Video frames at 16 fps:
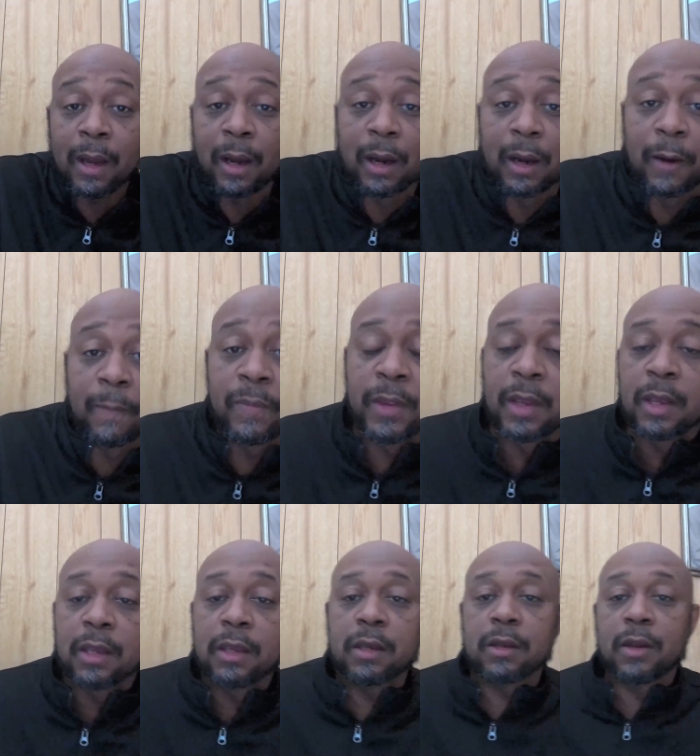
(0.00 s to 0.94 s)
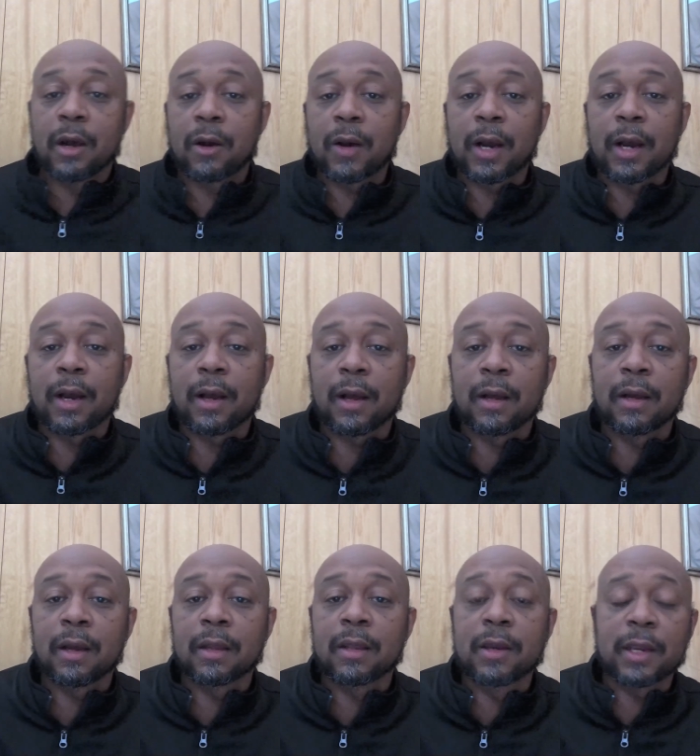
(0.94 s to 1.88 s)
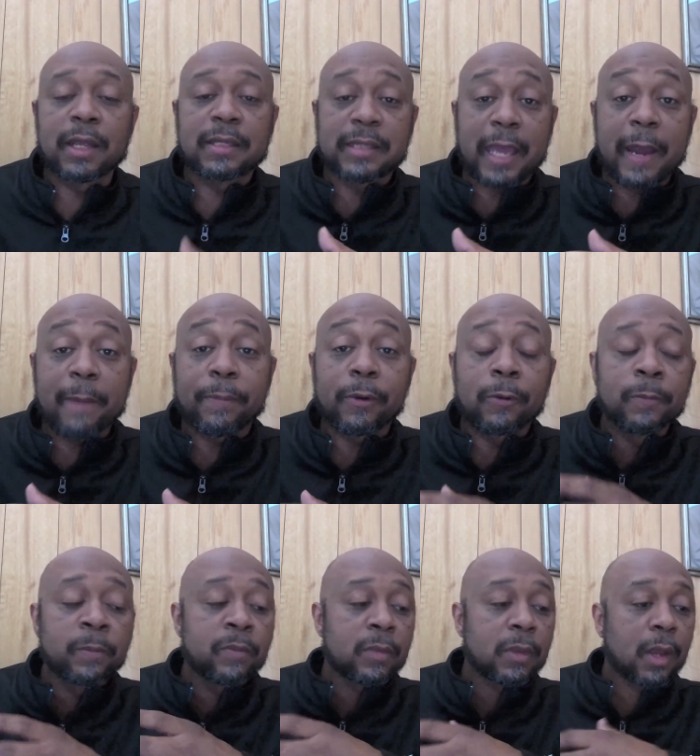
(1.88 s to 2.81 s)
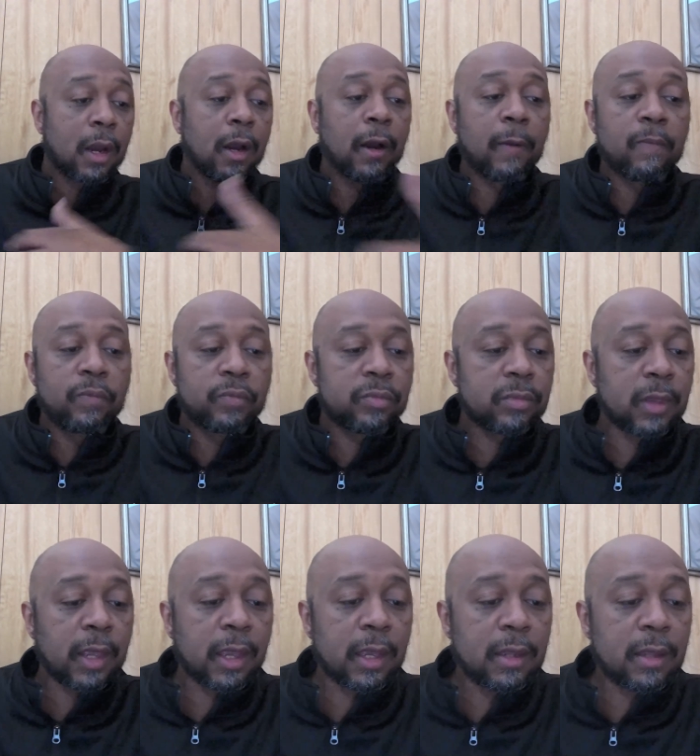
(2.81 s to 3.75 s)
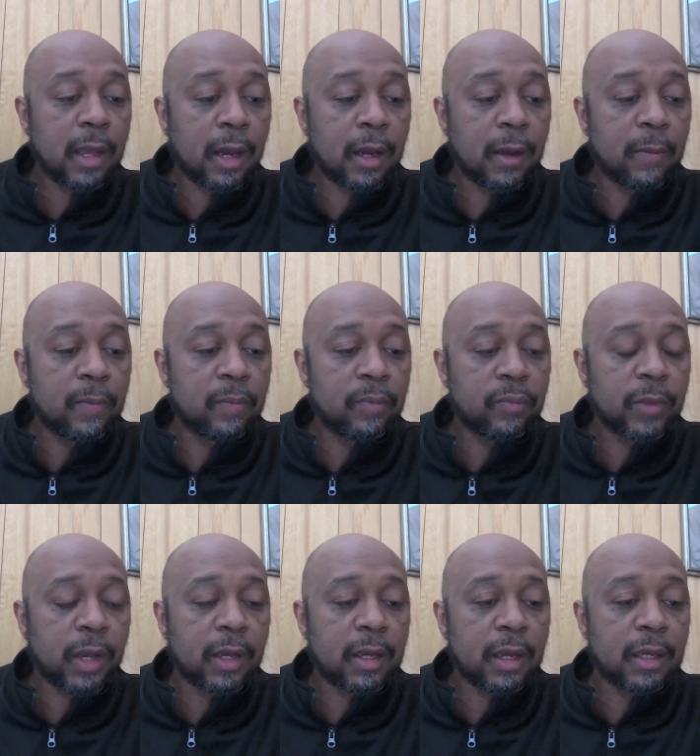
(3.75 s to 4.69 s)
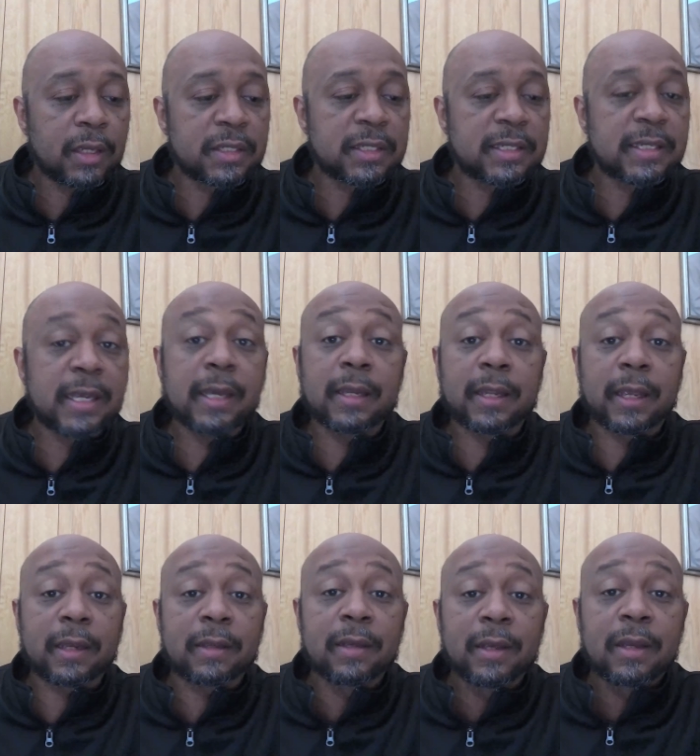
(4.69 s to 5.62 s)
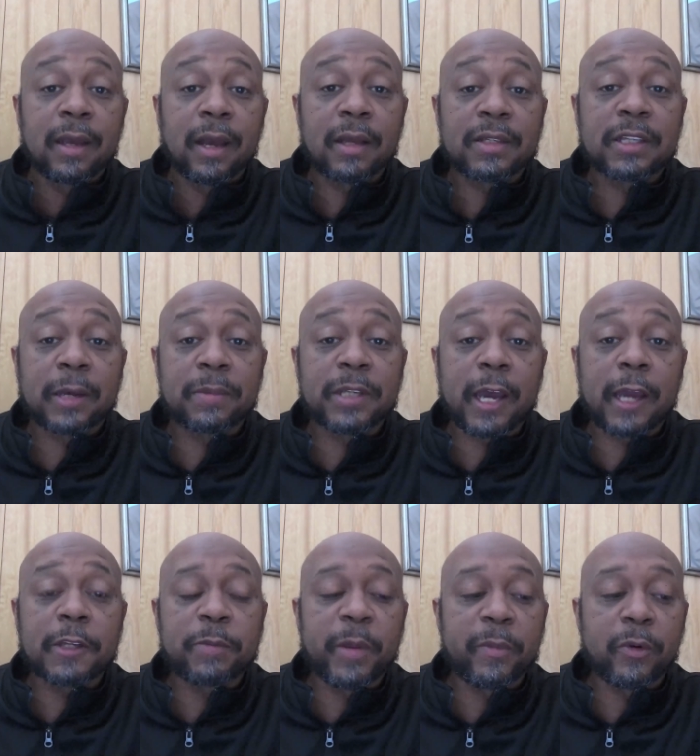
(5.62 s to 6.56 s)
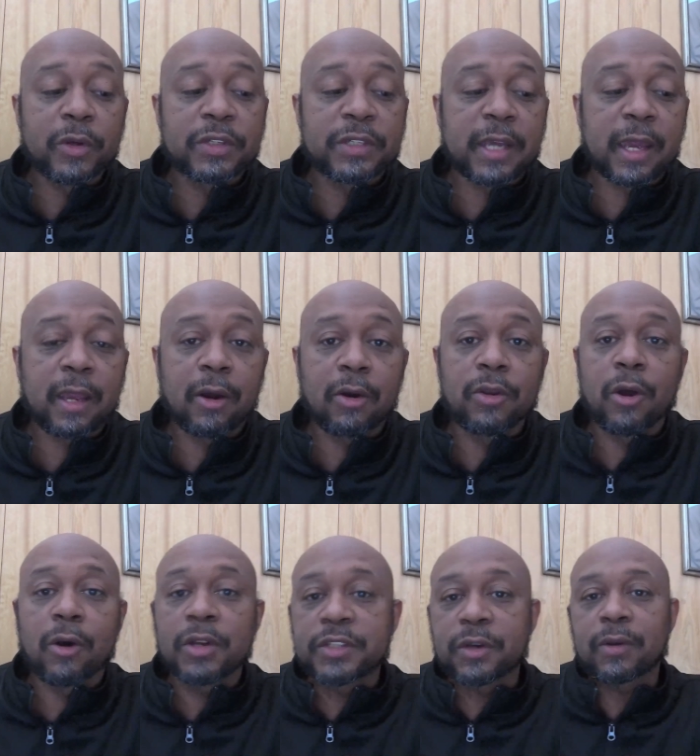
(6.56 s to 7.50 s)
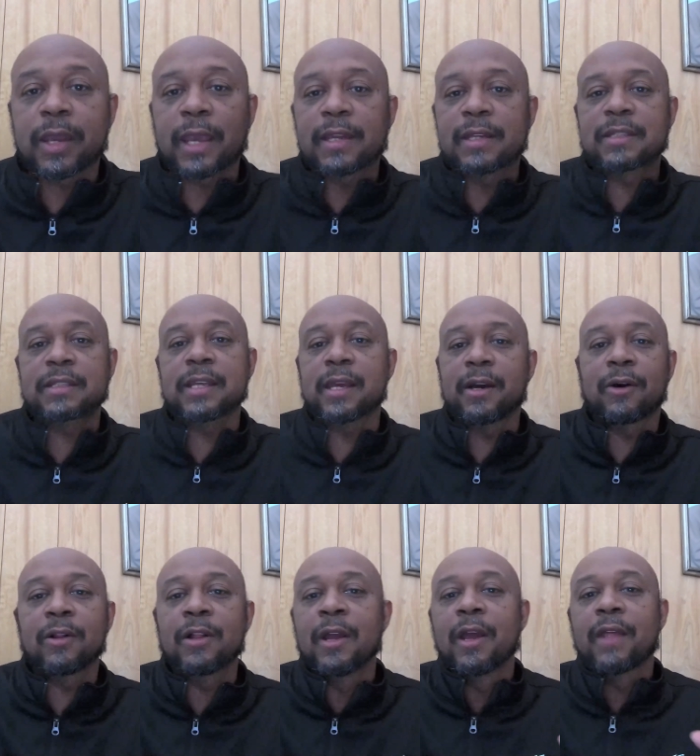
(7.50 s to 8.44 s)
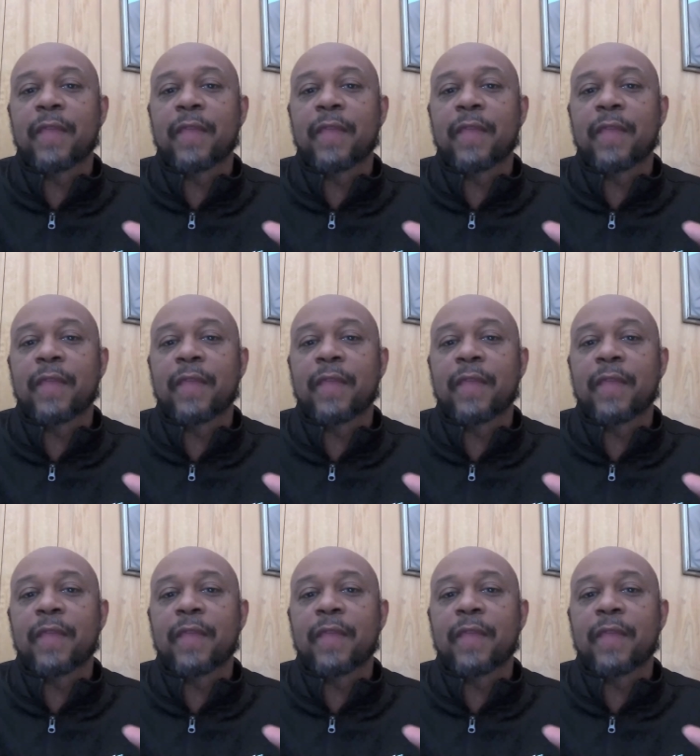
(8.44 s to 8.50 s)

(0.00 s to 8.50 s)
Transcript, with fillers: Um, you know, uh, a good example, um, in um uh, uh stealing. Uh, sometimes people will say, "Oh no, it's okay to steal.